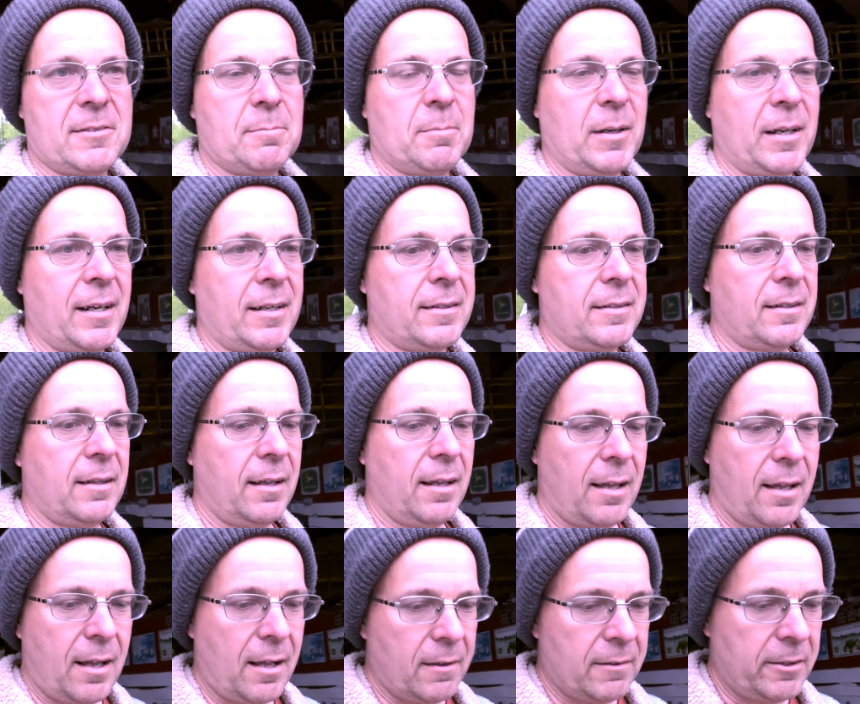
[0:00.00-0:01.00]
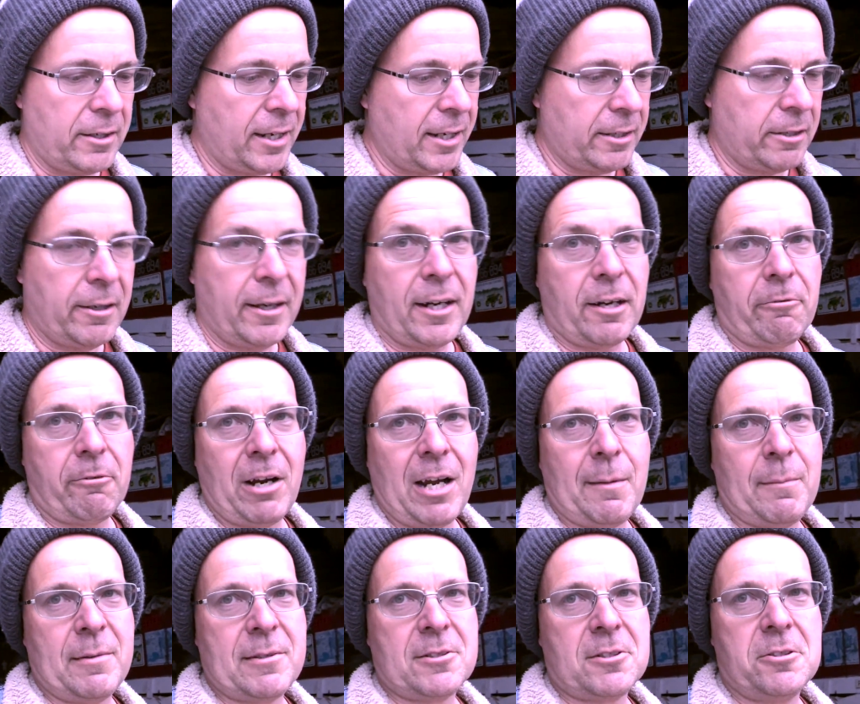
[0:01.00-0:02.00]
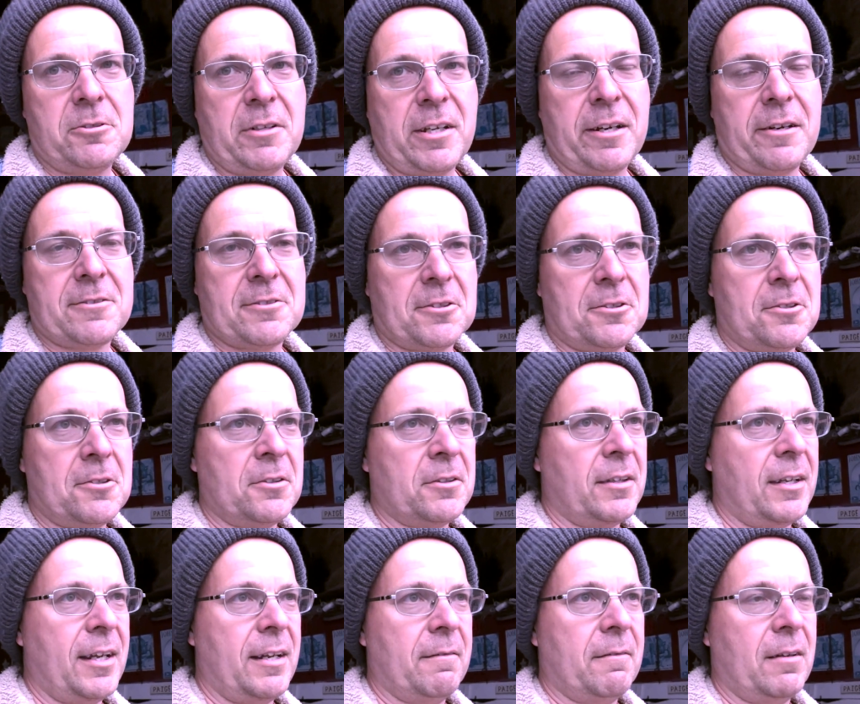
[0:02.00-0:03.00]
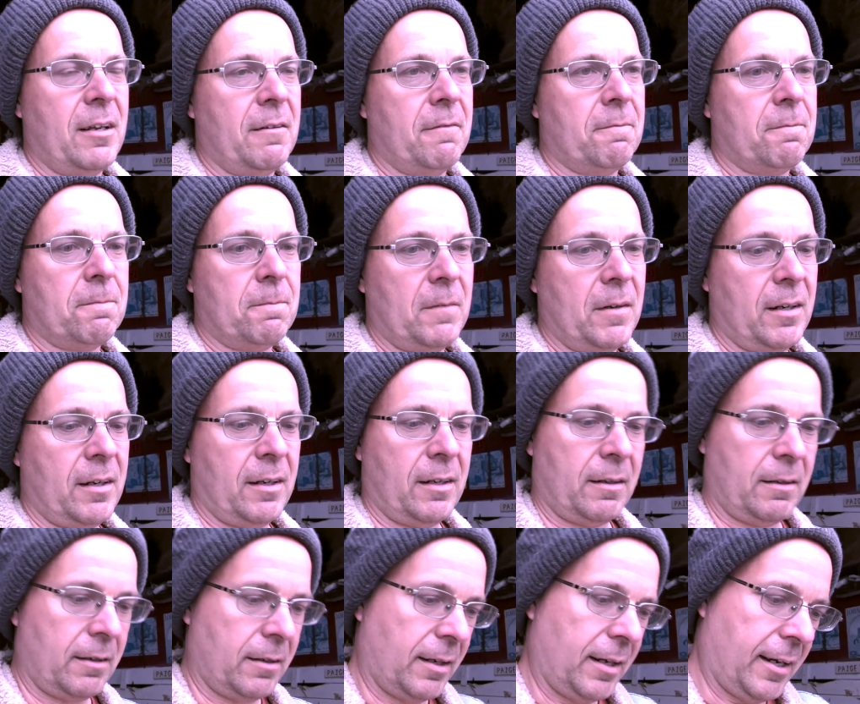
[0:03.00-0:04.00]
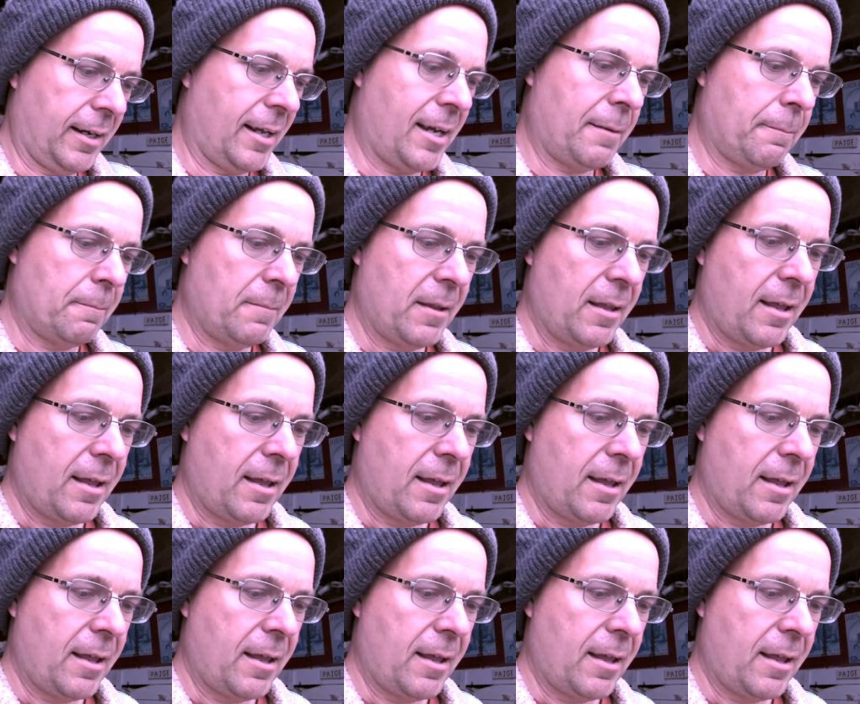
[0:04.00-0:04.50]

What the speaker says: But you get a ram that's 2 years old and up.